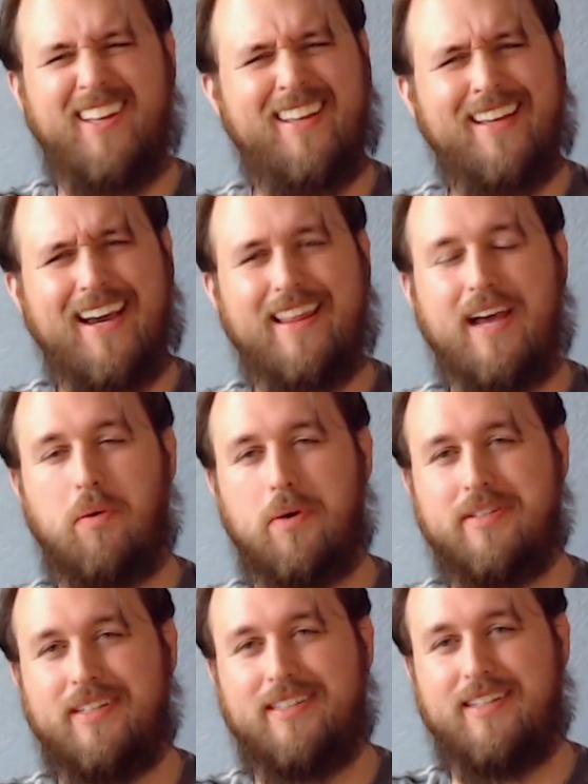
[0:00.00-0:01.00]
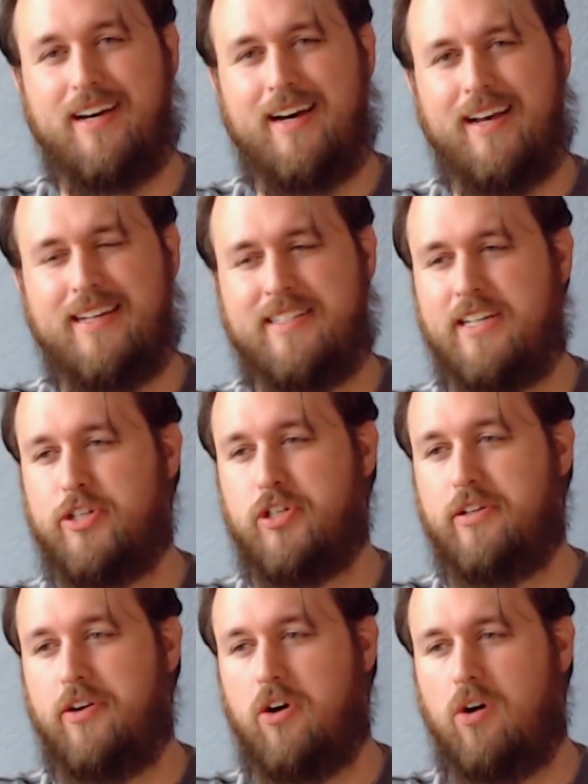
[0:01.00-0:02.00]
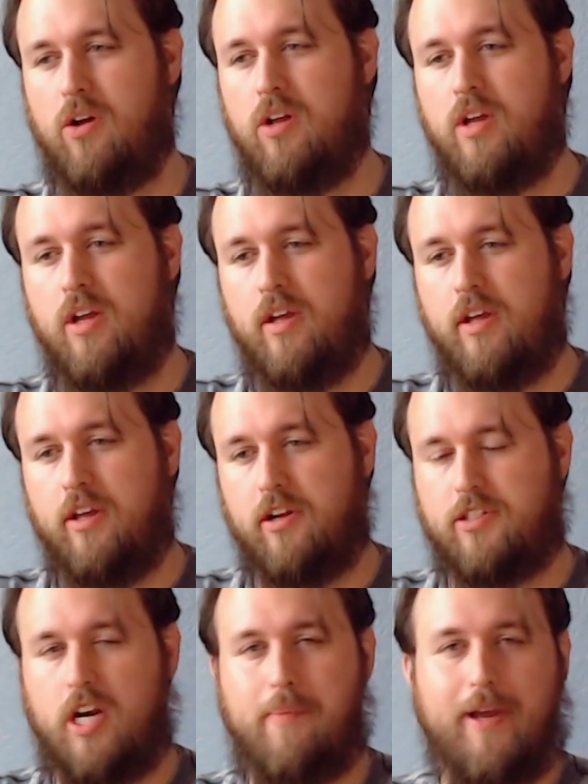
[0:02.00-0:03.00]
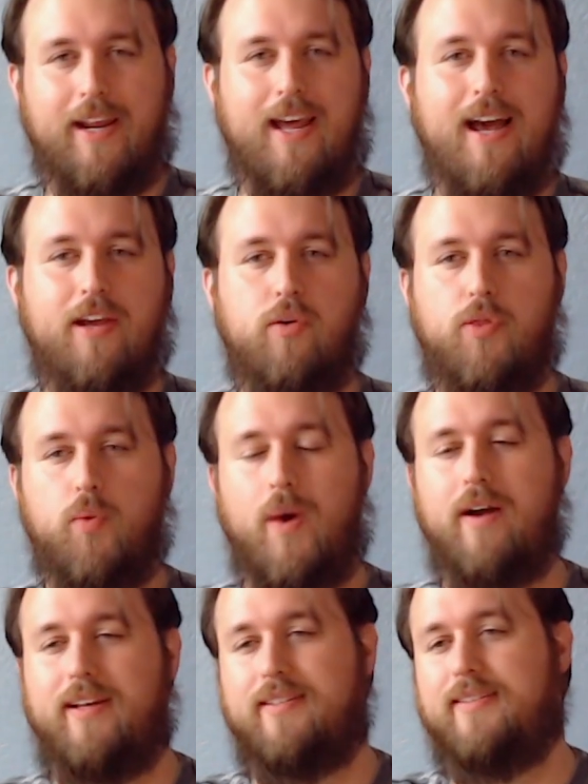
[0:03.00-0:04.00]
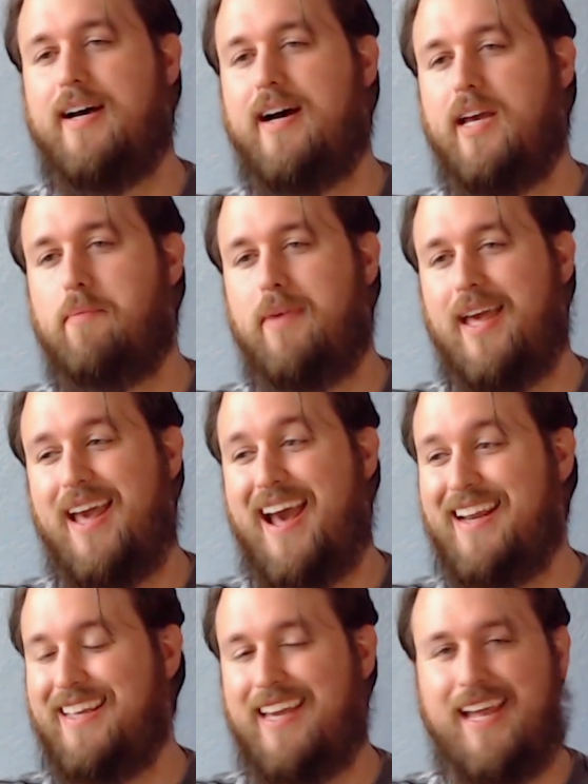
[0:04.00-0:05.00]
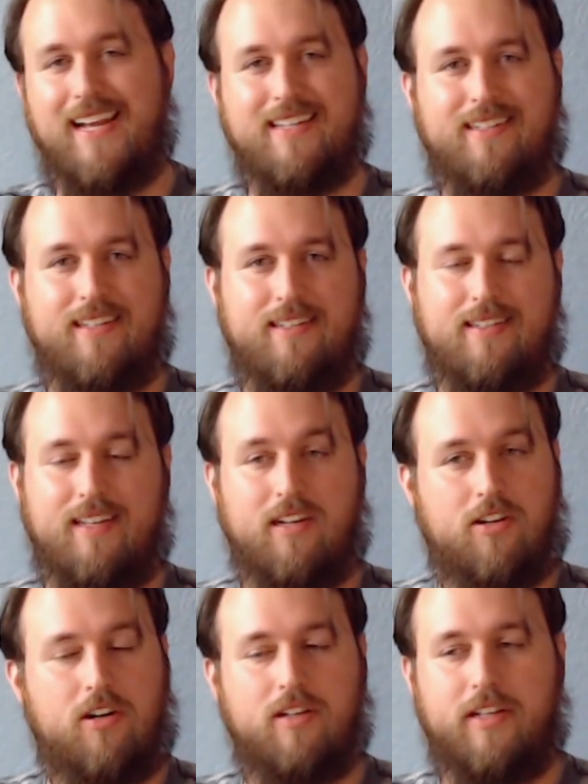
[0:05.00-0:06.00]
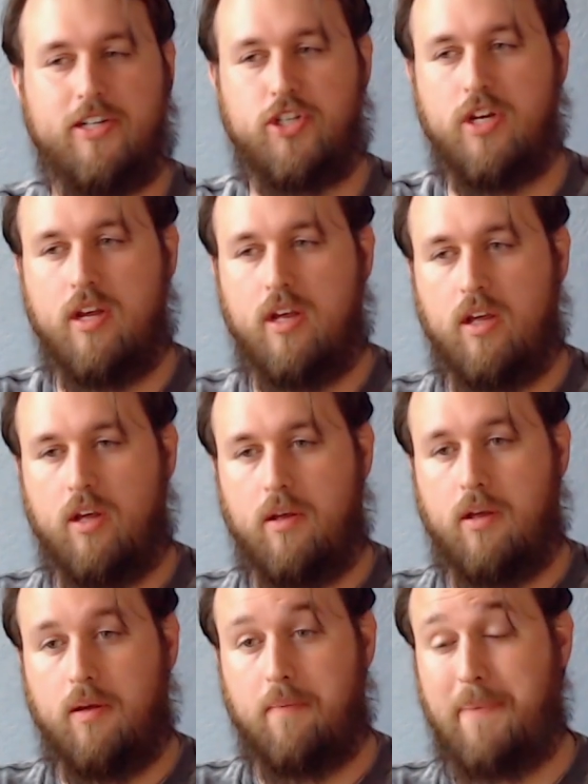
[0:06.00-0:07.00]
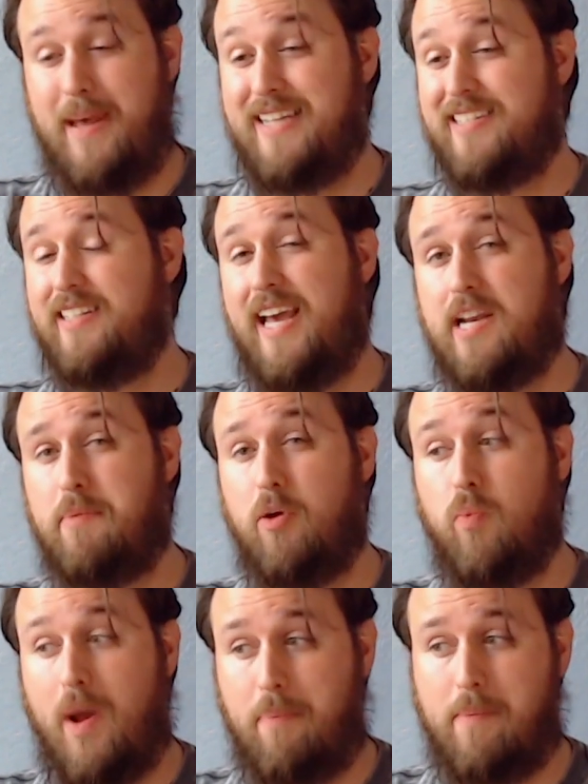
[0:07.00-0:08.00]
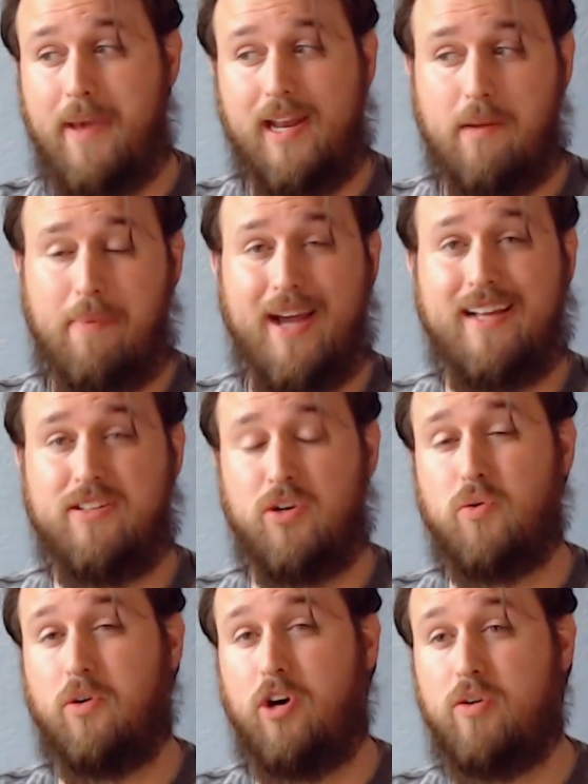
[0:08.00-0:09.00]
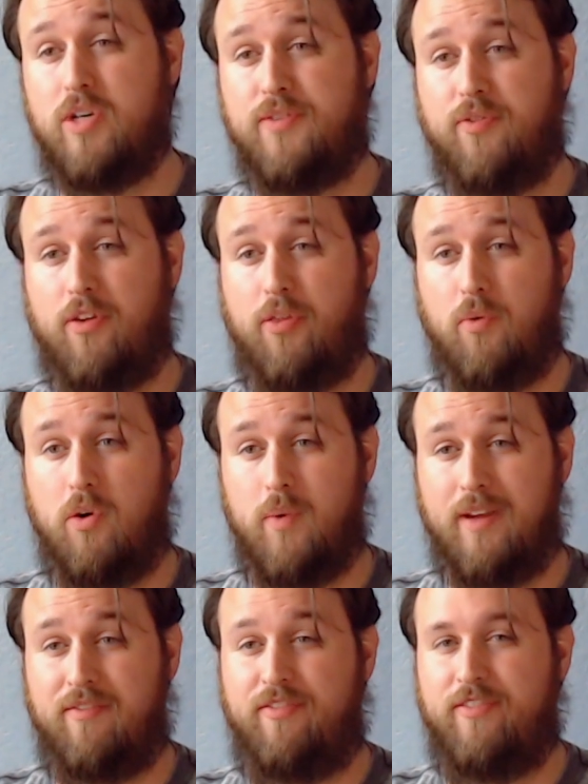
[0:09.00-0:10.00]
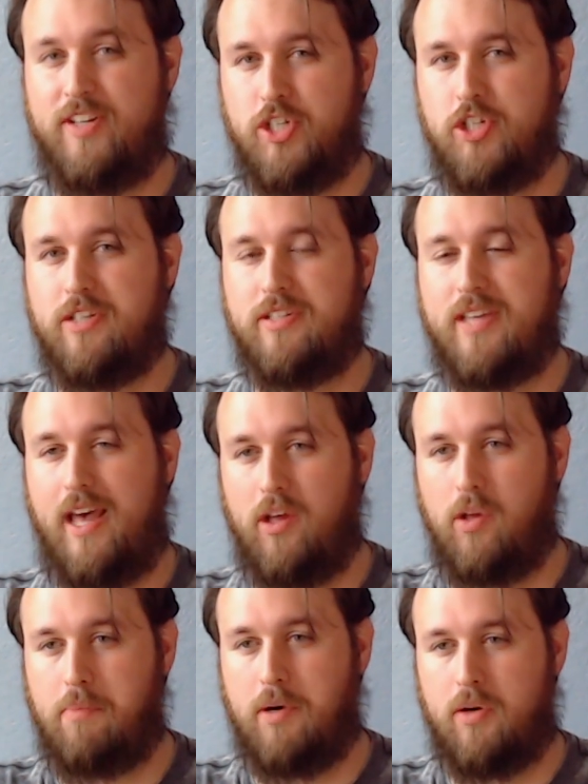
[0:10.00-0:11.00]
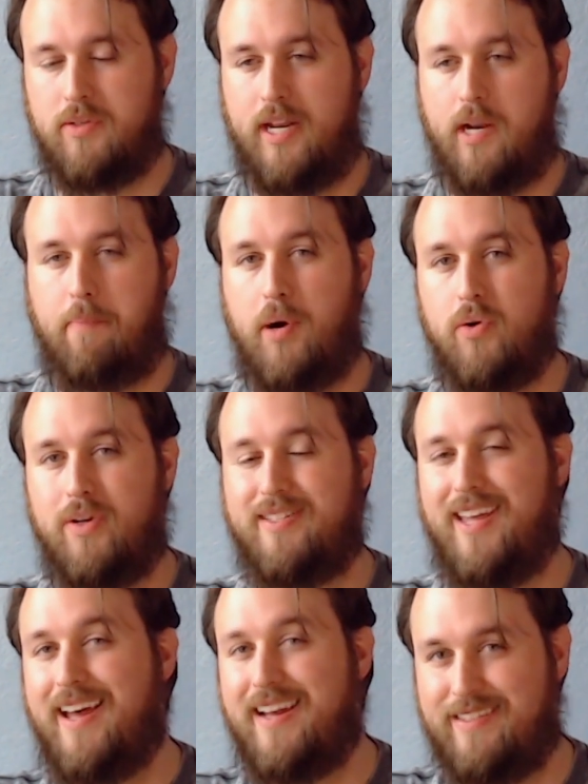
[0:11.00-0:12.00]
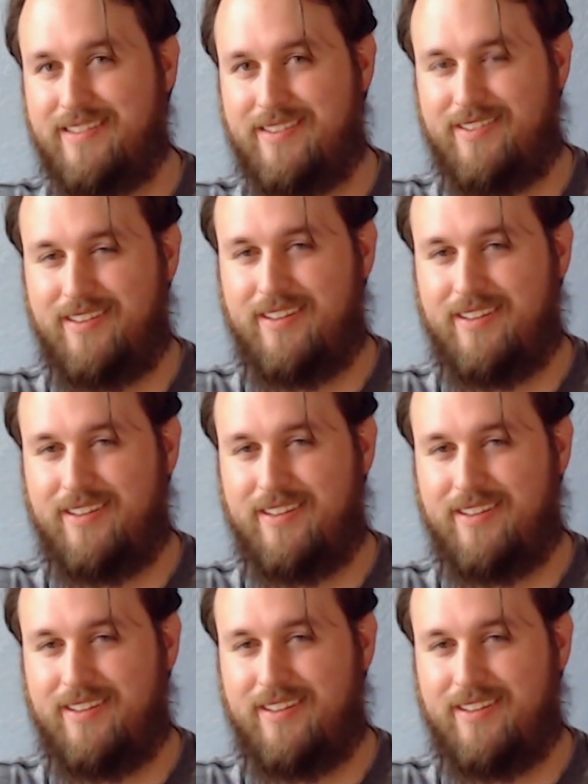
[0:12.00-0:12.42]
Yeah, that wasn't intentional at all. You're talking about a guy who throughout his time at Kansas in college basically had to be reprimanded by his own coach for throwing vicious elbows at opponents' heads.